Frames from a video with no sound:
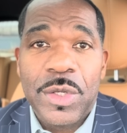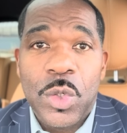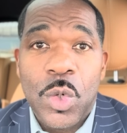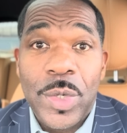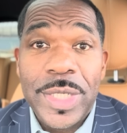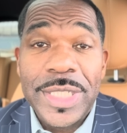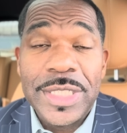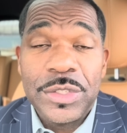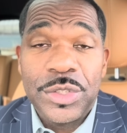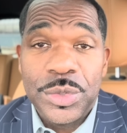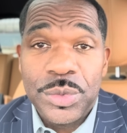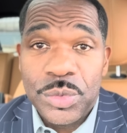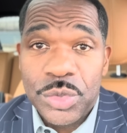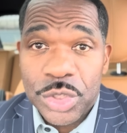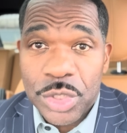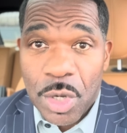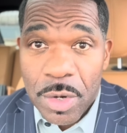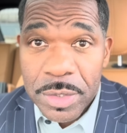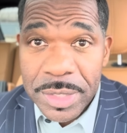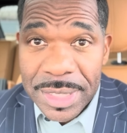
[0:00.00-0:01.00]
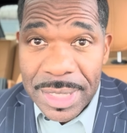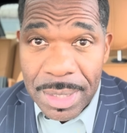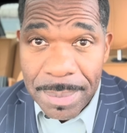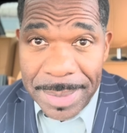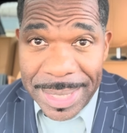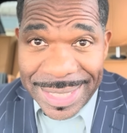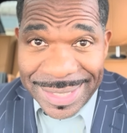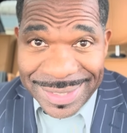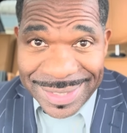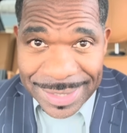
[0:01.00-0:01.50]
going to start
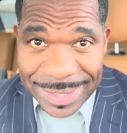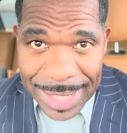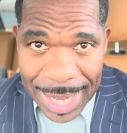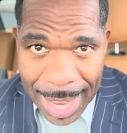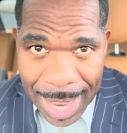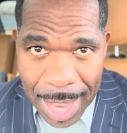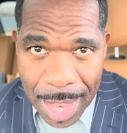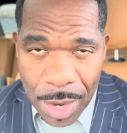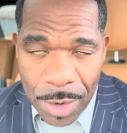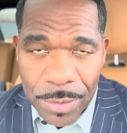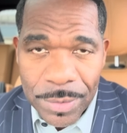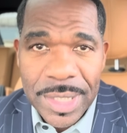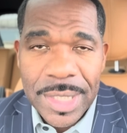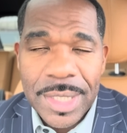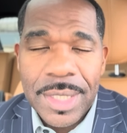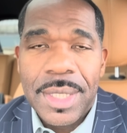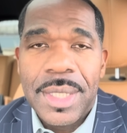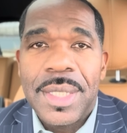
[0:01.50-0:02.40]
coming down,